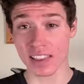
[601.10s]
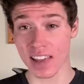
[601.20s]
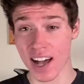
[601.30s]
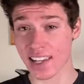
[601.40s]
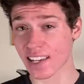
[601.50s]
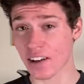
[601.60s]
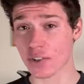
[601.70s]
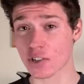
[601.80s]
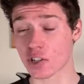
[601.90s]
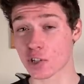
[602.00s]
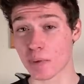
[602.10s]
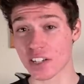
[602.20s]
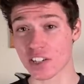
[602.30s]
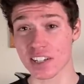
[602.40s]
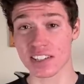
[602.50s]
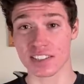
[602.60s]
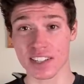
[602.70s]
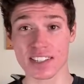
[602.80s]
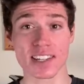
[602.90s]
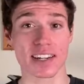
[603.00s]
locking out your suspension
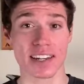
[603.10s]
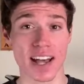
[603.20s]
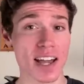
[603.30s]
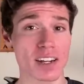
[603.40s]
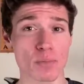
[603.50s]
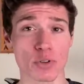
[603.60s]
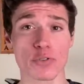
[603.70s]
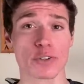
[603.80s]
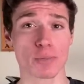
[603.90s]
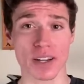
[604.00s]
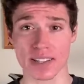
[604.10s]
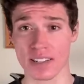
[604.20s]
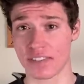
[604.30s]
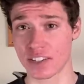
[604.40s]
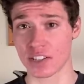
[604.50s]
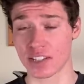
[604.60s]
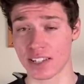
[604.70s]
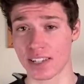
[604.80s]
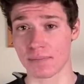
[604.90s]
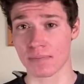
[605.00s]
does not improve your bike's
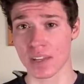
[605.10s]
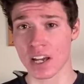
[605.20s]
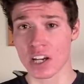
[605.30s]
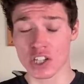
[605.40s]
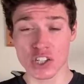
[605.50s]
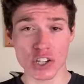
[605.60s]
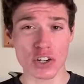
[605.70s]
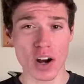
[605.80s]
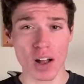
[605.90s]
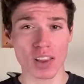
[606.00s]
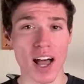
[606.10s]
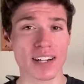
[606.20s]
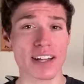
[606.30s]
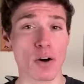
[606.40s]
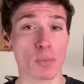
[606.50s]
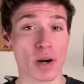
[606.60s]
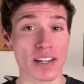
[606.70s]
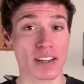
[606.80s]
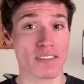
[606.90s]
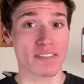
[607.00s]
efficiency. Sure, a locked out
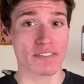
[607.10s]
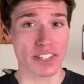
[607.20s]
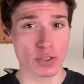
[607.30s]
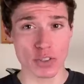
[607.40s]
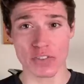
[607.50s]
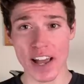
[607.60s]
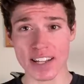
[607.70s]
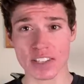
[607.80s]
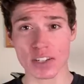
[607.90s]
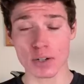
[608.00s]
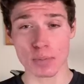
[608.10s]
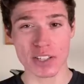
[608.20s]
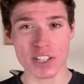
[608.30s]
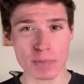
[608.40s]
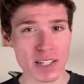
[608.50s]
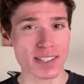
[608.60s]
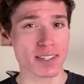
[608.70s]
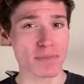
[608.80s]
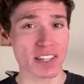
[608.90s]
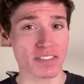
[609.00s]
bike feels faster, but just because
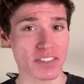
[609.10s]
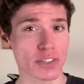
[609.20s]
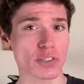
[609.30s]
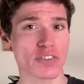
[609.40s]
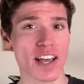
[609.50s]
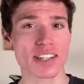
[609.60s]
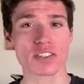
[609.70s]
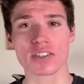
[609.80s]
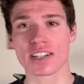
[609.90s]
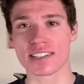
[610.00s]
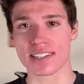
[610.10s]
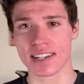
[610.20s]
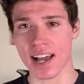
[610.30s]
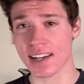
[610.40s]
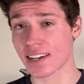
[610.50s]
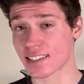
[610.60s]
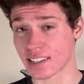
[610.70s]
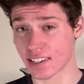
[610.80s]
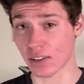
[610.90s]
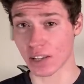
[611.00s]
something feels faster does not
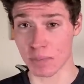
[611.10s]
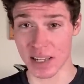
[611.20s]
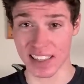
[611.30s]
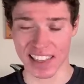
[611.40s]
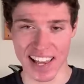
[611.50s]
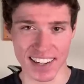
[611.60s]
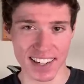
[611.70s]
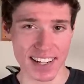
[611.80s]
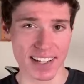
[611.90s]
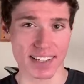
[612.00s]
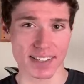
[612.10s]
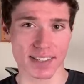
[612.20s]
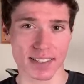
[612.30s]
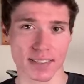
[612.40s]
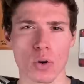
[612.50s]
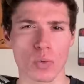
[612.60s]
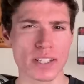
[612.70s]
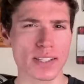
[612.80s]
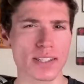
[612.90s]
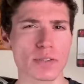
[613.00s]
necessarily mean that it is. What
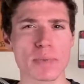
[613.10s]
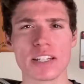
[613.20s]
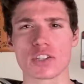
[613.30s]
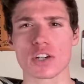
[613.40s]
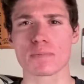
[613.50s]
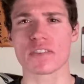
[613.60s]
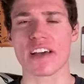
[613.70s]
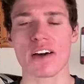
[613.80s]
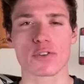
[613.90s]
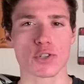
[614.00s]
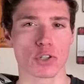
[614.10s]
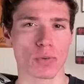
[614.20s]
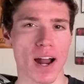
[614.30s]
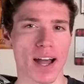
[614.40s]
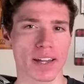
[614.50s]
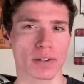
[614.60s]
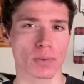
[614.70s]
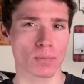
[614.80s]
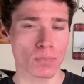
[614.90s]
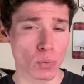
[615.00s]
does this mean in terms of how you should ride?
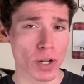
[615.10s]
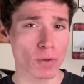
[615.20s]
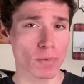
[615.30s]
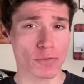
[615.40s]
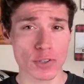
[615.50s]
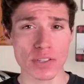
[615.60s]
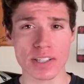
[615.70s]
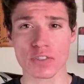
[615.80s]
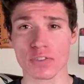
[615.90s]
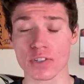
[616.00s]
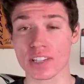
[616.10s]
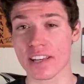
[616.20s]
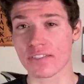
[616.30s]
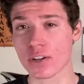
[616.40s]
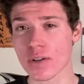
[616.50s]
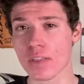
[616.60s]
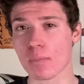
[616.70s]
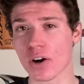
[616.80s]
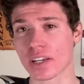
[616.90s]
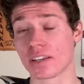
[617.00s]
Well, first things first, if you're in the
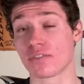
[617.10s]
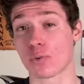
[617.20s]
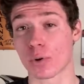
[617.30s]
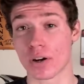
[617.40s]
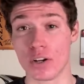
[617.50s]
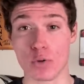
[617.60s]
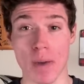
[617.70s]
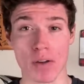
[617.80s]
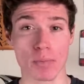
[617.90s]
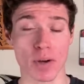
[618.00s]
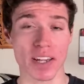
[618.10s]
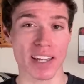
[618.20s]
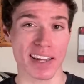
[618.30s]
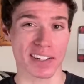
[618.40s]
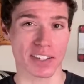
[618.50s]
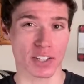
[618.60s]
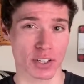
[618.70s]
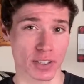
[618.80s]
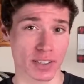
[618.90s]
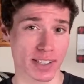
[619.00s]
market for a new mountain bike and
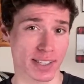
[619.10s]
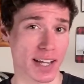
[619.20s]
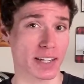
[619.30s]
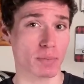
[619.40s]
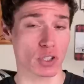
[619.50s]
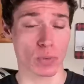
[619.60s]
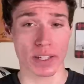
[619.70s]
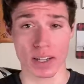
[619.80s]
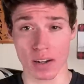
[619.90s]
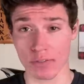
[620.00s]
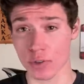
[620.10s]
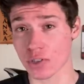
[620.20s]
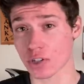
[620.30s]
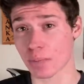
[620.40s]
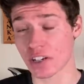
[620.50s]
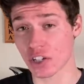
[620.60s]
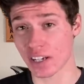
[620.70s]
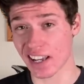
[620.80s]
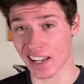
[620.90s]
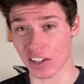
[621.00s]
you're deciding between a full
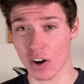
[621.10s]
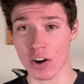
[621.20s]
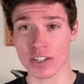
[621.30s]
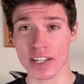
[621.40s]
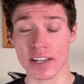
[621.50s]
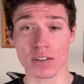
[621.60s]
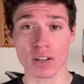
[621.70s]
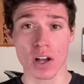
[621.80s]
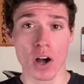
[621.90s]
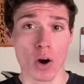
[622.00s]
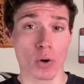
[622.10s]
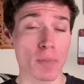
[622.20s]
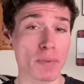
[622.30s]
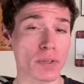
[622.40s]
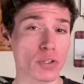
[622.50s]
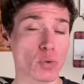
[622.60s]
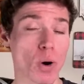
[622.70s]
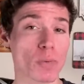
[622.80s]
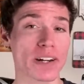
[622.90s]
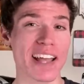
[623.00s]
suspension and a hardtail, or maybe you
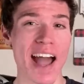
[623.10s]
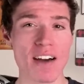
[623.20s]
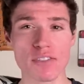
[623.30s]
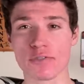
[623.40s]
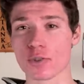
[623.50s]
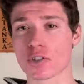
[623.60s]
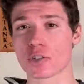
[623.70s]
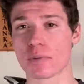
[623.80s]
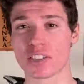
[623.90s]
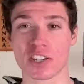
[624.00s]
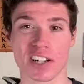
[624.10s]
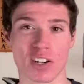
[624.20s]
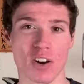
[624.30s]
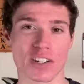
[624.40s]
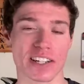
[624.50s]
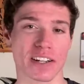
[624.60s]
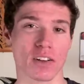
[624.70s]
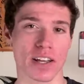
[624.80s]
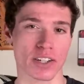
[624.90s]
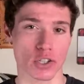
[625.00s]
already have a full suspension and a
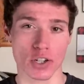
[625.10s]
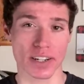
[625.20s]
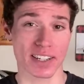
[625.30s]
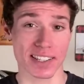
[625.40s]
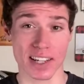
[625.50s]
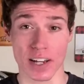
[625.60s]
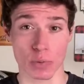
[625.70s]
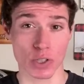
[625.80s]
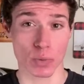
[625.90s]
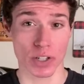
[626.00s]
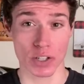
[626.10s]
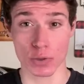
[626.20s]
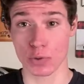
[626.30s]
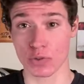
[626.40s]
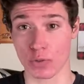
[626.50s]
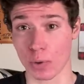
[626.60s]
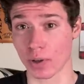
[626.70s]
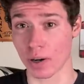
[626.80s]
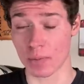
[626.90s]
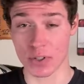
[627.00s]
hardtail and you're trying to decide which one to use
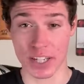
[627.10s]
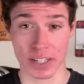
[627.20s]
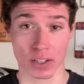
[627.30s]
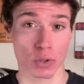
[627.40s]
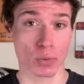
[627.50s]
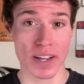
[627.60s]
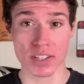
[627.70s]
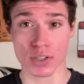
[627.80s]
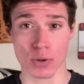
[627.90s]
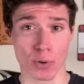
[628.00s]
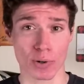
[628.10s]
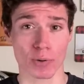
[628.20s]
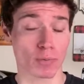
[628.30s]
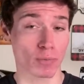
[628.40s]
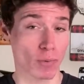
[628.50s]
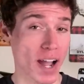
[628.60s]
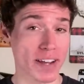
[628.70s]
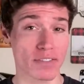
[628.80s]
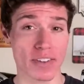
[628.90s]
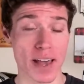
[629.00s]
for a particular race or
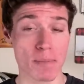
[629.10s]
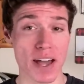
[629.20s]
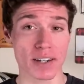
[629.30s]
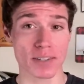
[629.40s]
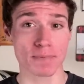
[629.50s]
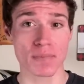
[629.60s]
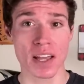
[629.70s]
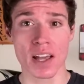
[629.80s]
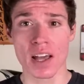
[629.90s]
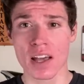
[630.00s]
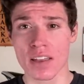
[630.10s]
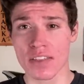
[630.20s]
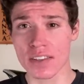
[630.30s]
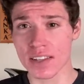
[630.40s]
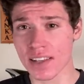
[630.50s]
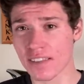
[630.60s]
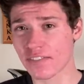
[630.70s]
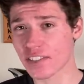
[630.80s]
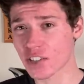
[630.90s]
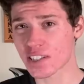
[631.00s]
ride for that matter, the
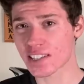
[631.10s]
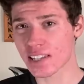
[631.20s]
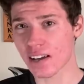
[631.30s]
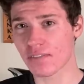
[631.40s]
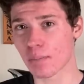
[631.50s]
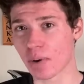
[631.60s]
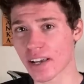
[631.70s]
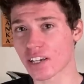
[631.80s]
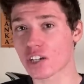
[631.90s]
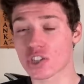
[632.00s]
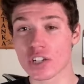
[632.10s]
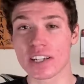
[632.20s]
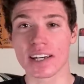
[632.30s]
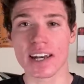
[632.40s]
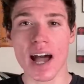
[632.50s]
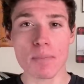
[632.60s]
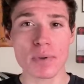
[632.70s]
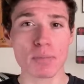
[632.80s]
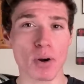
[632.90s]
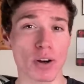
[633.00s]
efficiency of the bike should not
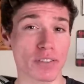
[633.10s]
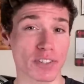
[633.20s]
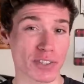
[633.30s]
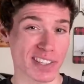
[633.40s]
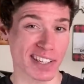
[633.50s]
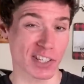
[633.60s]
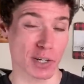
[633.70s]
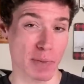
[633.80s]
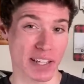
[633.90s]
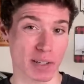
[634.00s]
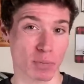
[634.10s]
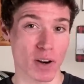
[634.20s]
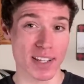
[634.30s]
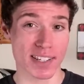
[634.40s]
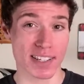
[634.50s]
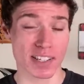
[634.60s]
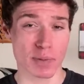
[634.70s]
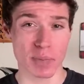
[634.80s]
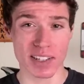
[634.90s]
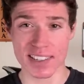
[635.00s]
be part of your decision-making process
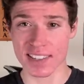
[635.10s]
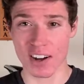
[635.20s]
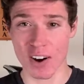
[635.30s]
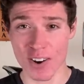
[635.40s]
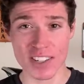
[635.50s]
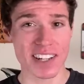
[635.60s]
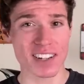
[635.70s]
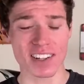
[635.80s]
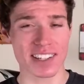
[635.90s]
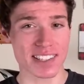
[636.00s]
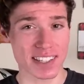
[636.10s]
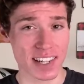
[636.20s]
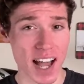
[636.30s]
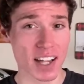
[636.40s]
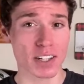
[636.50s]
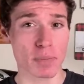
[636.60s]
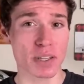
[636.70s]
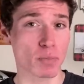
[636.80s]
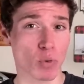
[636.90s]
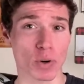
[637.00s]
because a hardtail is not going to
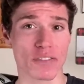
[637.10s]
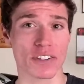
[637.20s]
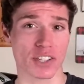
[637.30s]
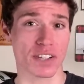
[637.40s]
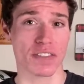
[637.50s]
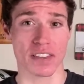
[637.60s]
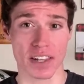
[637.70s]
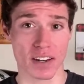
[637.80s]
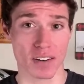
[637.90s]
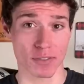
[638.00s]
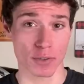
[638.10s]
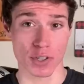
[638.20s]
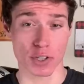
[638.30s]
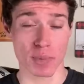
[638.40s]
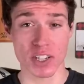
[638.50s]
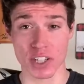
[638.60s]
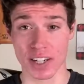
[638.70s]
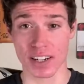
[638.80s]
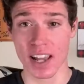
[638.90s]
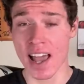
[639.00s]
be more efficient than a full suspension.